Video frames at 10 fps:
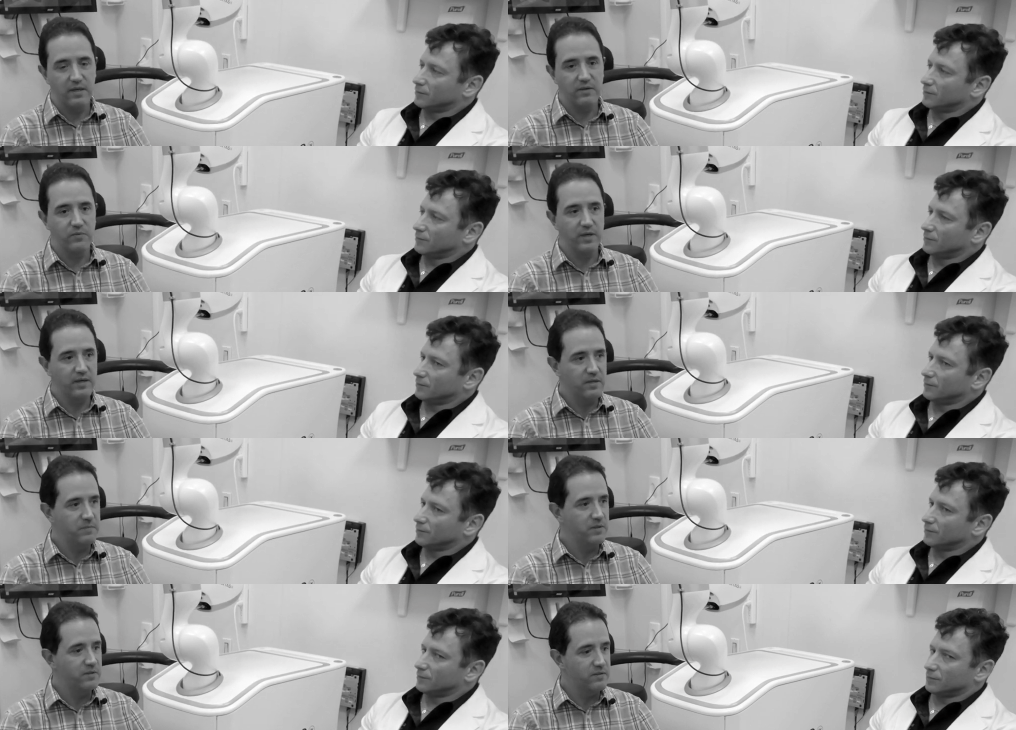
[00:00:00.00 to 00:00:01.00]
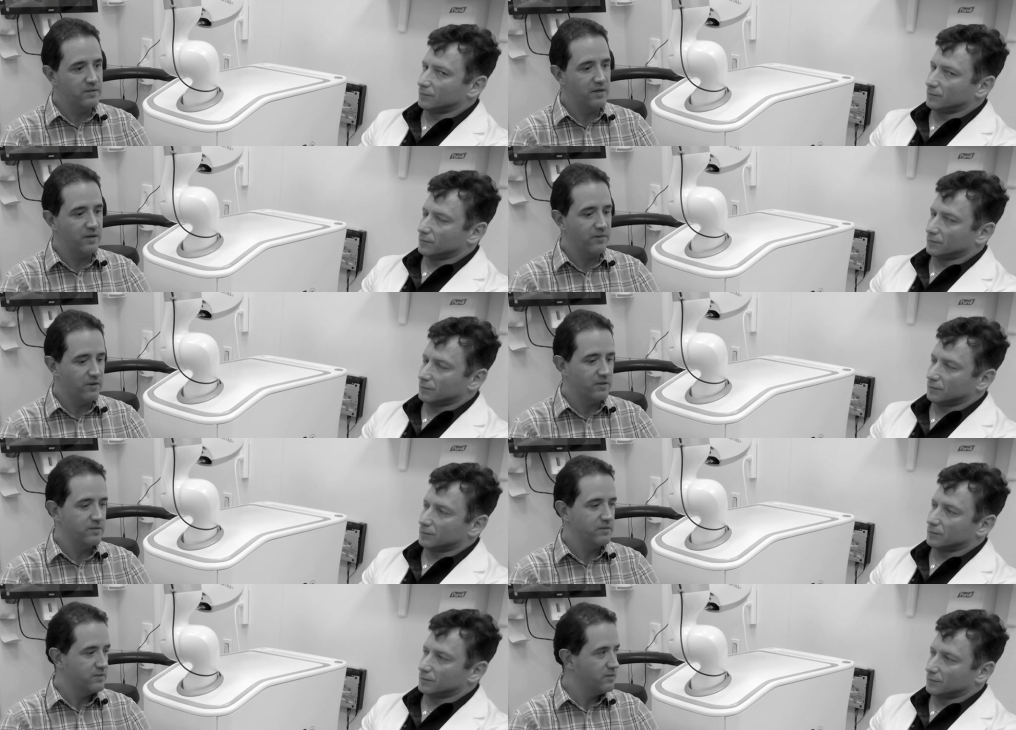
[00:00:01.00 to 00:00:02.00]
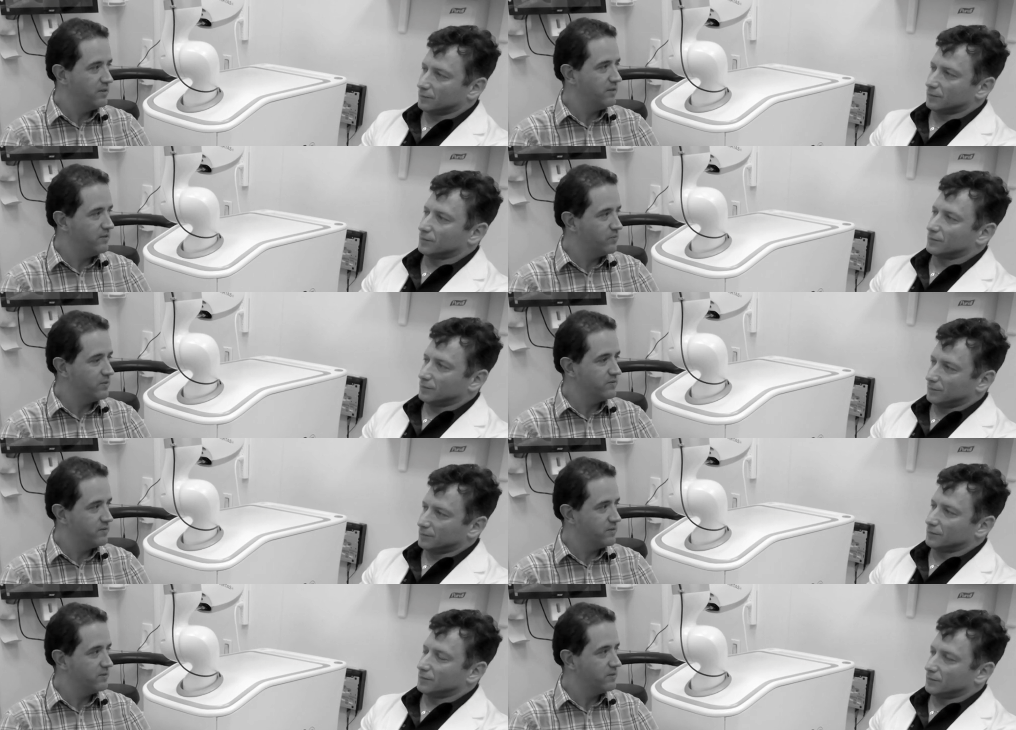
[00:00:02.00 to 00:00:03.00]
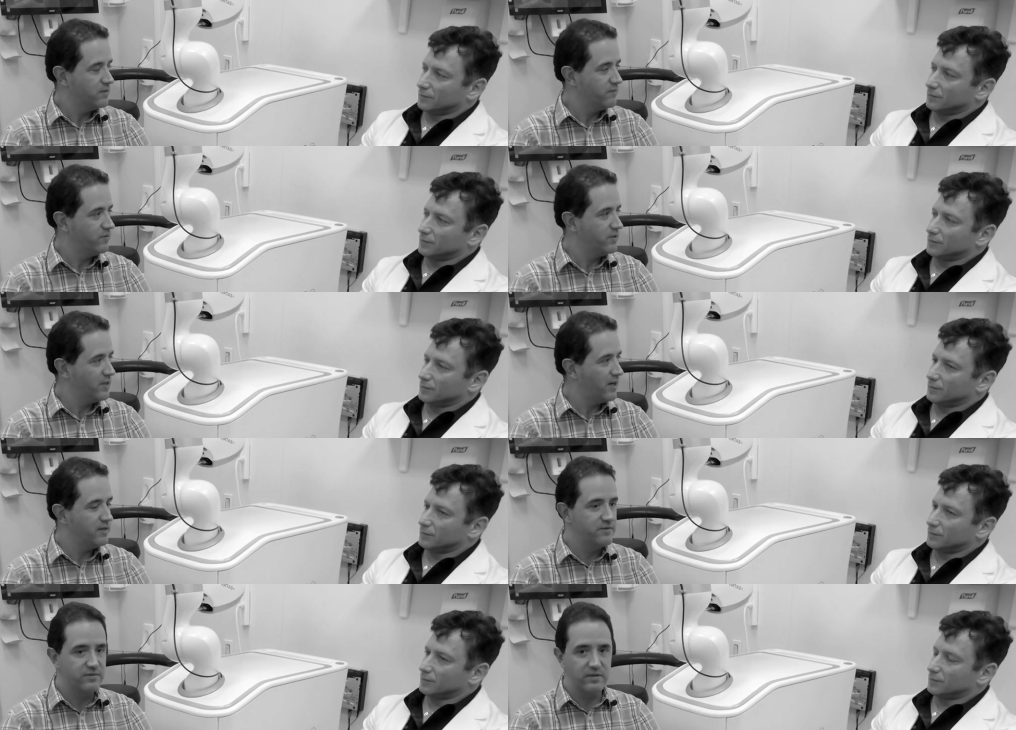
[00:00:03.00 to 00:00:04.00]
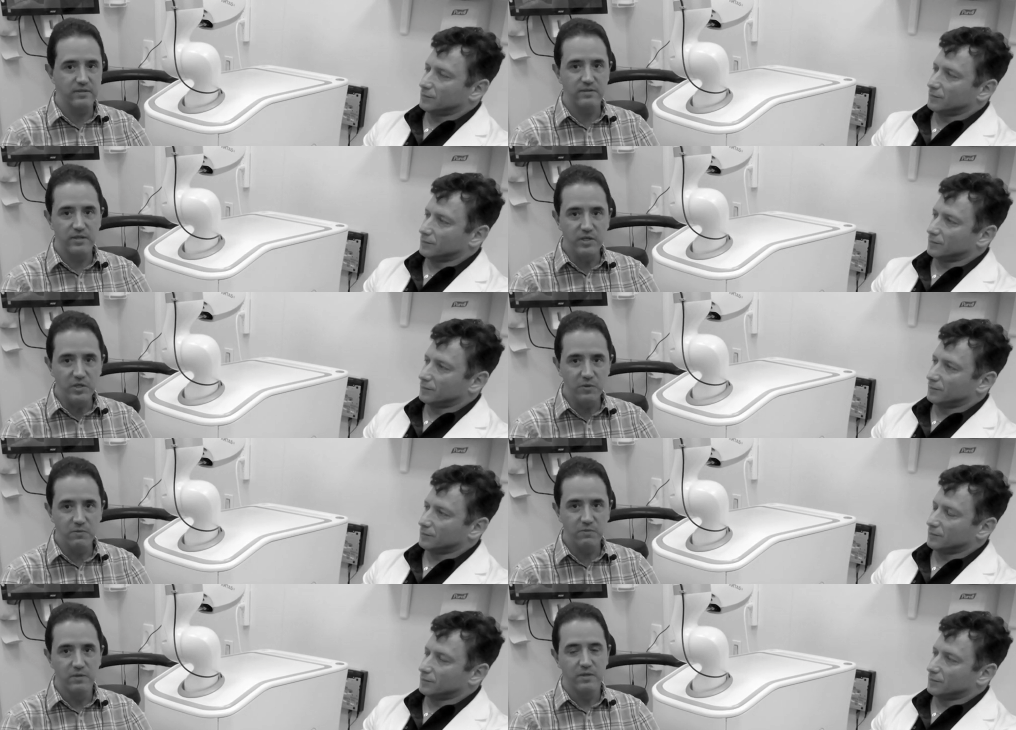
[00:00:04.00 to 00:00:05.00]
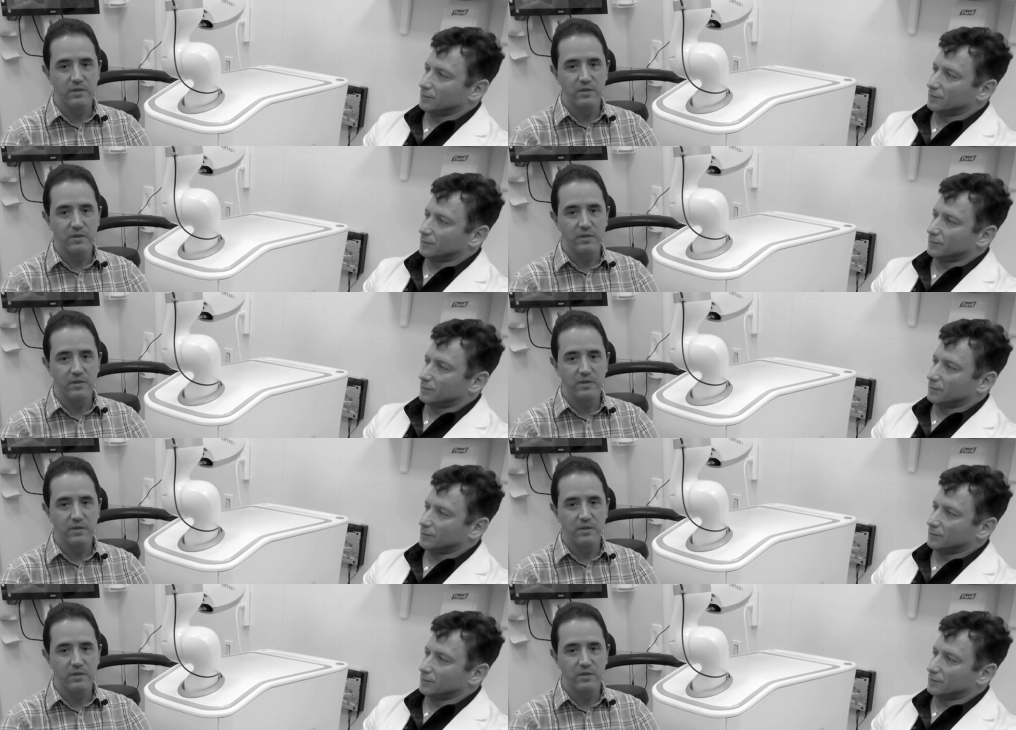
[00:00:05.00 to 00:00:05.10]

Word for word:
Speaker 1: And when I came here, I thought that it was a very nice and new